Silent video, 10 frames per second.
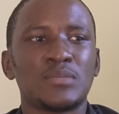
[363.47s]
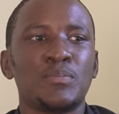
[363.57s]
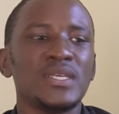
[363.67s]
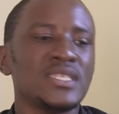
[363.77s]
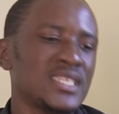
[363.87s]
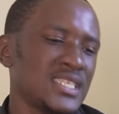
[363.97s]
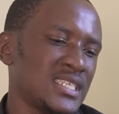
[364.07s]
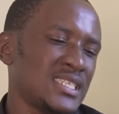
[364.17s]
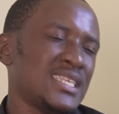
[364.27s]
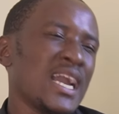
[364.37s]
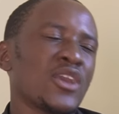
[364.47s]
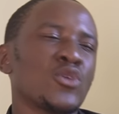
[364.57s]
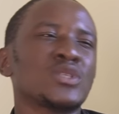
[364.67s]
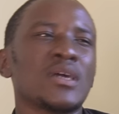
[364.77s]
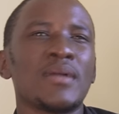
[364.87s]
Species,
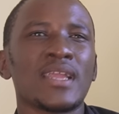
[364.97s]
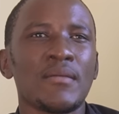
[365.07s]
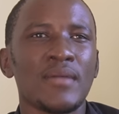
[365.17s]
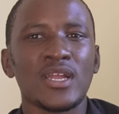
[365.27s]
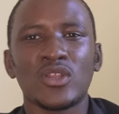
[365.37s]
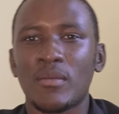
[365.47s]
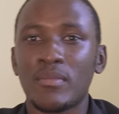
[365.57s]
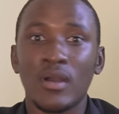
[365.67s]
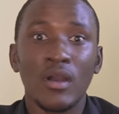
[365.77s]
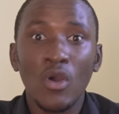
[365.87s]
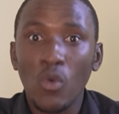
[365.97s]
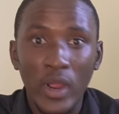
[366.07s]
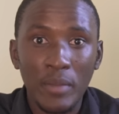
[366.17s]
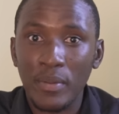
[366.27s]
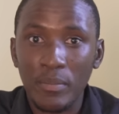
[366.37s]
accuse
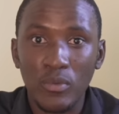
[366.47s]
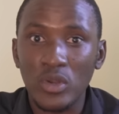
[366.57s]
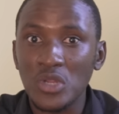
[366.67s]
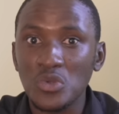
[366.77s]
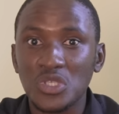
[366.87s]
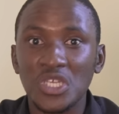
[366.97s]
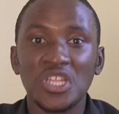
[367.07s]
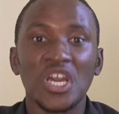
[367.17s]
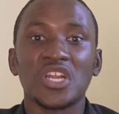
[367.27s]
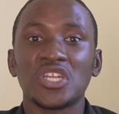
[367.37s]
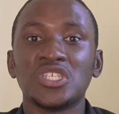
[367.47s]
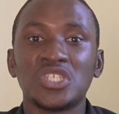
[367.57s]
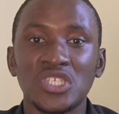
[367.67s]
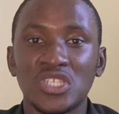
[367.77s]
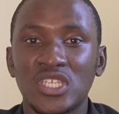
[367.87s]
white people, and you say they are
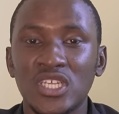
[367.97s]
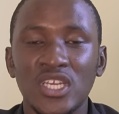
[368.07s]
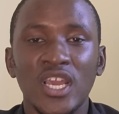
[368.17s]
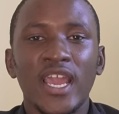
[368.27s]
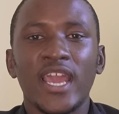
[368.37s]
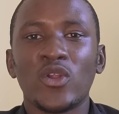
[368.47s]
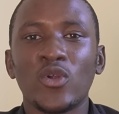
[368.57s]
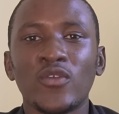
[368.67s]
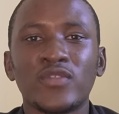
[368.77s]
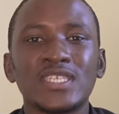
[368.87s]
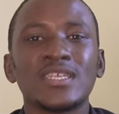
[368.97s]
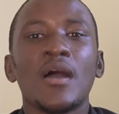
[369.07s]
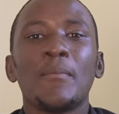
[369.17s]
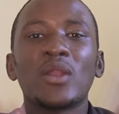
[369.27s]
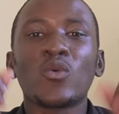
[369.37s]
racist and all of this.
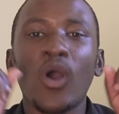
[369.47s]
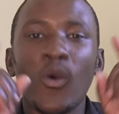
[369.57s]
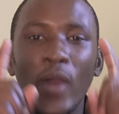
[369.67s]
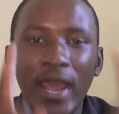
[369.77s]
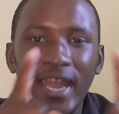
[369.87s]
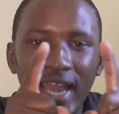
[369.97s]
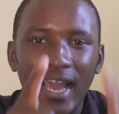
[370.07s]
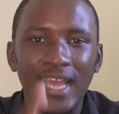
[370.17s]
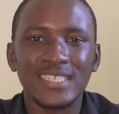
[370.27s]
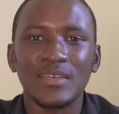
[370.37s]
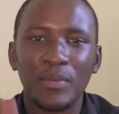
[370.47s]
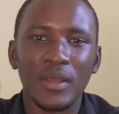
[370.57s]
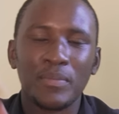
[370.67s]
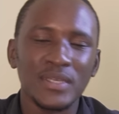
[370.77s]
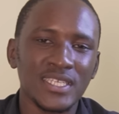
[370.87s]
But as a
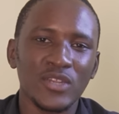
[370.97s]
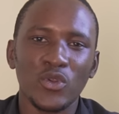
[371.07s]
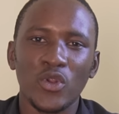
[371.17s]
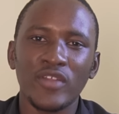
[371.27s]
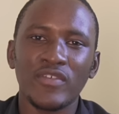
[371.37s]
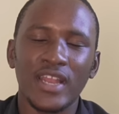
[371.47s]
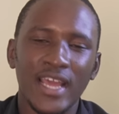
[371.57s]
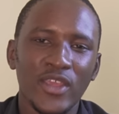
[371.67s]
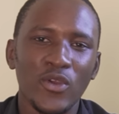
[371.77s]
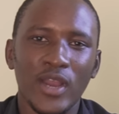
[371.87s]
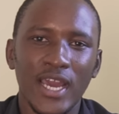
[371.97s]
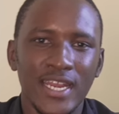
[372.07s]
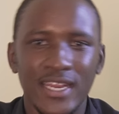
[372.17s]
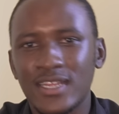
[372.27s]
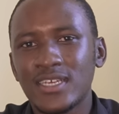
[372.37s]
black person, you don't even like your
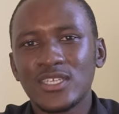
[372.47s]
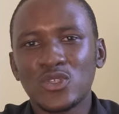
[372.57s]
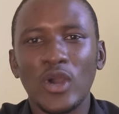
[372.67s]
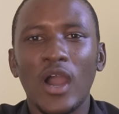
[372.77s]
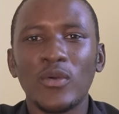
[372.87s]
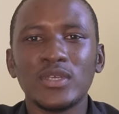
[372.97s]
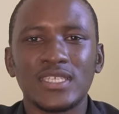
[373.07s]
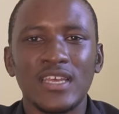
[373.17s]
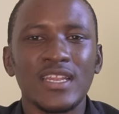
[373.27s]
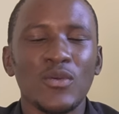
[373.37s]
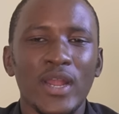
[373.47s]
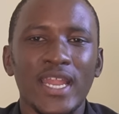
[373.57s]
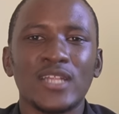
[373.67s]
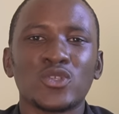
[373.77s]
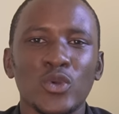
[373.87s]
country. So how is
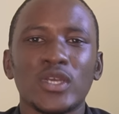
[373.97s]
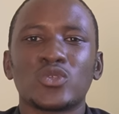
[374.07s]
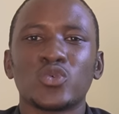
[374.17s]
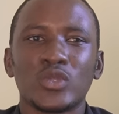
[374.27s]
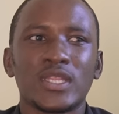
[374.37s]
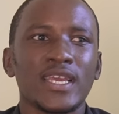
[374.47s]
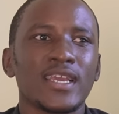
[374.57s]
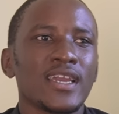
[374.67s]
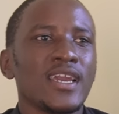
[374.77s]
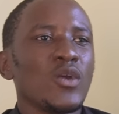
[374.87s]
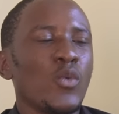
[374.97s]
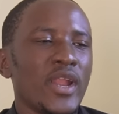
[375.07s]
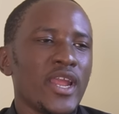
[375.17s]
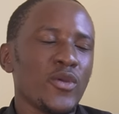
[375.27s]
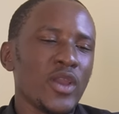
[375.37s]
anyone else going to think
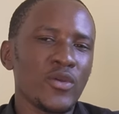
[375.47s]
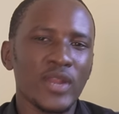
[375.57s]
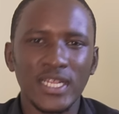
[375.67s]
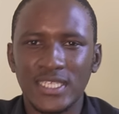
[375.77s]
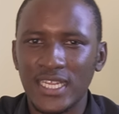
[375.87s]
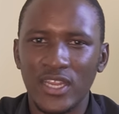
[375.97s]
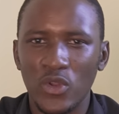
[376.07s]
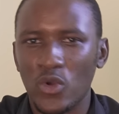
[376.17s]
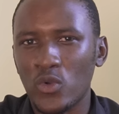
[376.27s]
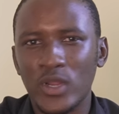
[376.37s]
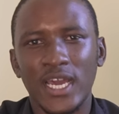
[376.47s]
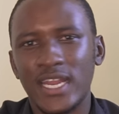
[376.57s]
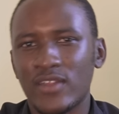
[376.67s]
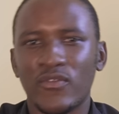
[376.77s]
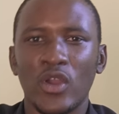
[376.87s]
when you are united in your own
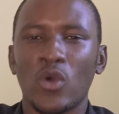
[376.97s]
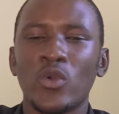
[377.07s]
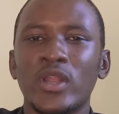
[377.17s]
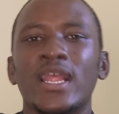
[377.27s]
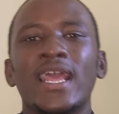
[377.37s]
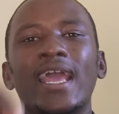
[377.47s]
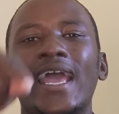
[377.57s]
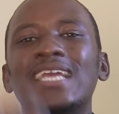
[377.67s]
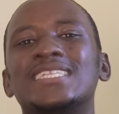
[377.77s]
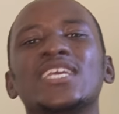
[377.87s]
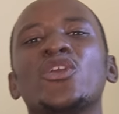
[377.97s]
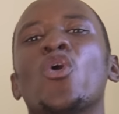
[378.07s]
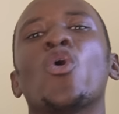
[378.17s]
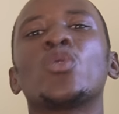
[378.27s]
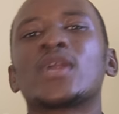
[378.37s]
country if you are hating
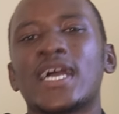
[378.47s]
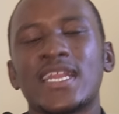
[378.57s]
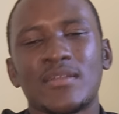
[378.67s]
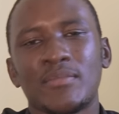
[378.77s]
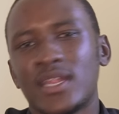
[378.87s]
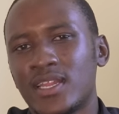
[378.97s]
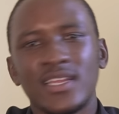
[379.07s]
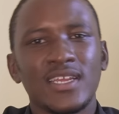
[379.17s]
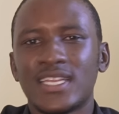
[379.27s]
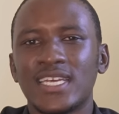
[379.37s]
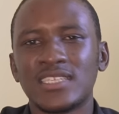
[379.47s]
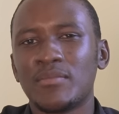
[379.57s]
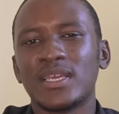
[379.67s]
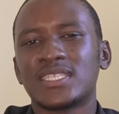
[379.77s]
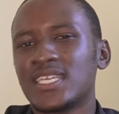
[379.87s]
your own countrymen?
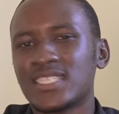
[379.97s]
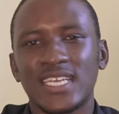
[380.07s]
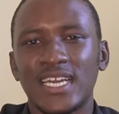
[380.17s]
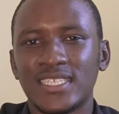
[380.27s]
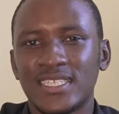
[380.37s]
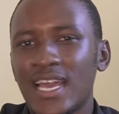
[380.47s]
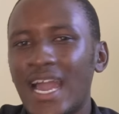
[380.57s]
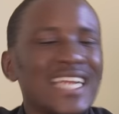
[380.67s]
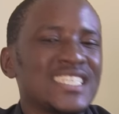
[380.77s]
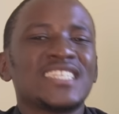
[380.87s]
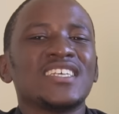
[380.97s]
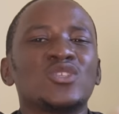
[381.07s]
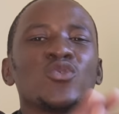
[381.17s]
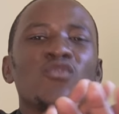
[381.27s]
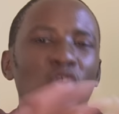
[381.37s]
Doesn't make sense, guys. I just
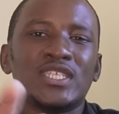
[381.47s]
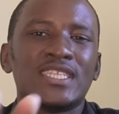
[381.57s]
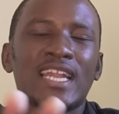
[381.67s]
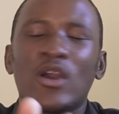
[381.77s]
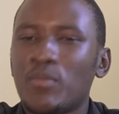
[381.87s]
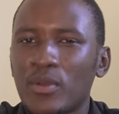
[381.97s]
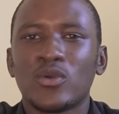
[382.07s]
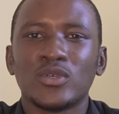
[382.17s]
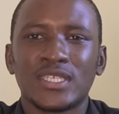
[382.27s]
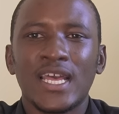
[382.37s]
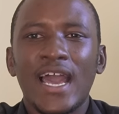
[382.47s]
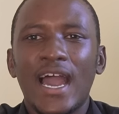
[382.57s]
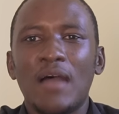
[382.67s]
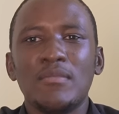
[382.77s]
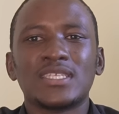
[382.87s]
had to voice that out because
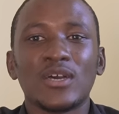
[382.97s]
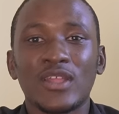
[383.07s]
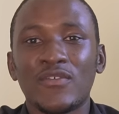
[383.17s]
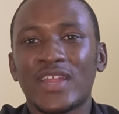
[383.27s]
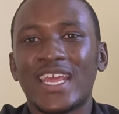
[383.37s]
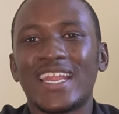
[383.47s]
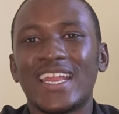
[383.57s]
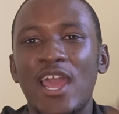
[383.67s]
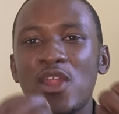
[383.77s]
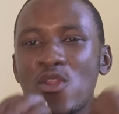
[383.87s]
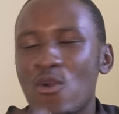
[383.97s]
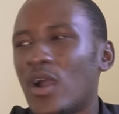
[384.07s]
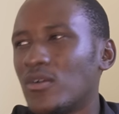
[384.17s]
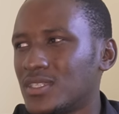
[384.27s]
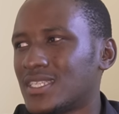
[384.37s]
I'm a South African and I know
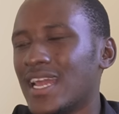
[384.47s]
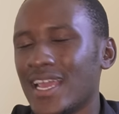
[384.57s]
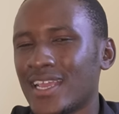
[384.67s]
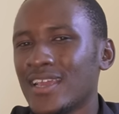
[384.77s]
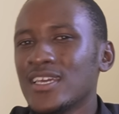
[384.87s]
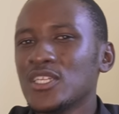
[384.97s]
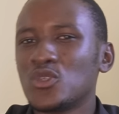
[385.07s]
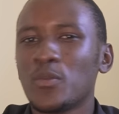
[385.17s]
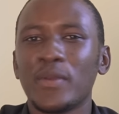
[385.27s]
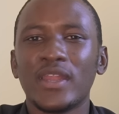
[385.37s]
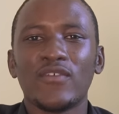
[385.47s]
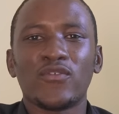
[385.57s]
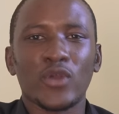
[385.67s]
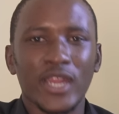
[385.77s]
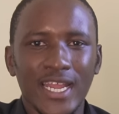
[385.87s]
how it's like to be in a
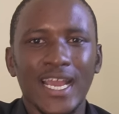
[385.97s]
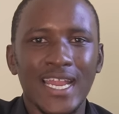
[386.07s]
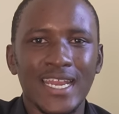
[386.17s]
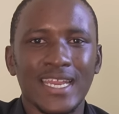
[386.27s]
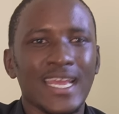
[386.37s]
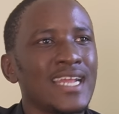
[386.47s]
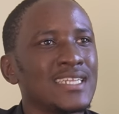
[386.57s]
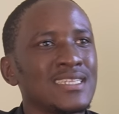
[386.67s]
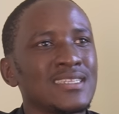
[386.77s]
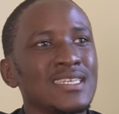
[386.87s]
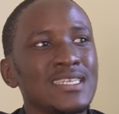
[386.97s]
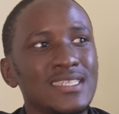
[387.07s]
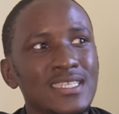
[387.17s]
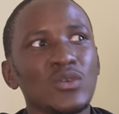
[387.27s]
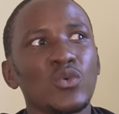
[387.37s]
foreign country and
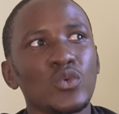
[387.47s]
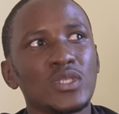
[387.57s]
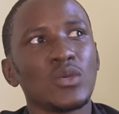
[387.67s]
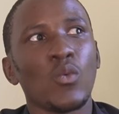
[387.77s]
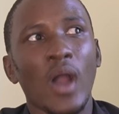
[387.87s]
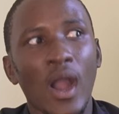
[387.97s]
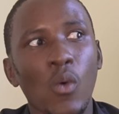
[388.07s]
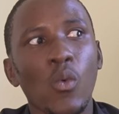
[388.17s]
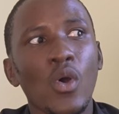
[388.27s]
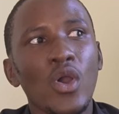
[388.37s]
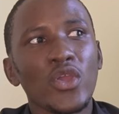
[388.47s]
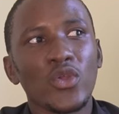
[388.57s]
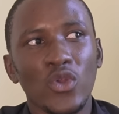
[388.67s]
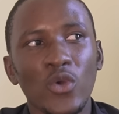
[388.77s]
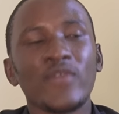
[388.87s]
see ukuthi, wow,
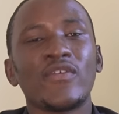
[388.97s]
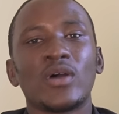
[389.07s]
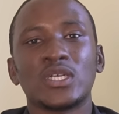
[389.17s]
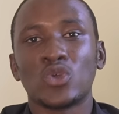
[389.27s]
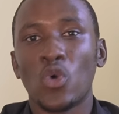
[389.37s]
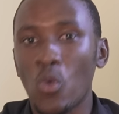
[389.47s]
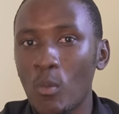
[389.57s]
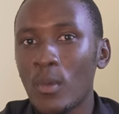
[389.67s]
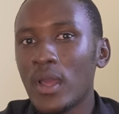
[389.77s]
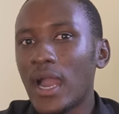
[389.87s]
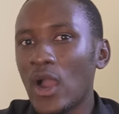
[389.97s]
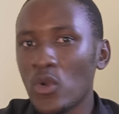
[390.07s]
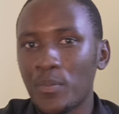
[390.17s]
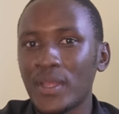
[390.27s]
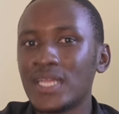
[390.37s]
you know, if I was home, I
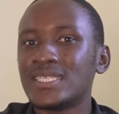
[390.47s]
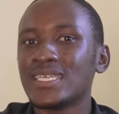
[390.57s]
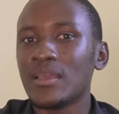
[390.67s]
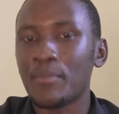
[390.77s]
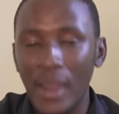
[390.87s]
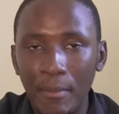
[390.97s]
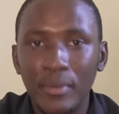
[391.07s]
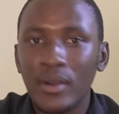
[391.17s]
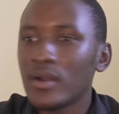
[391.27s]
would be eating ipap.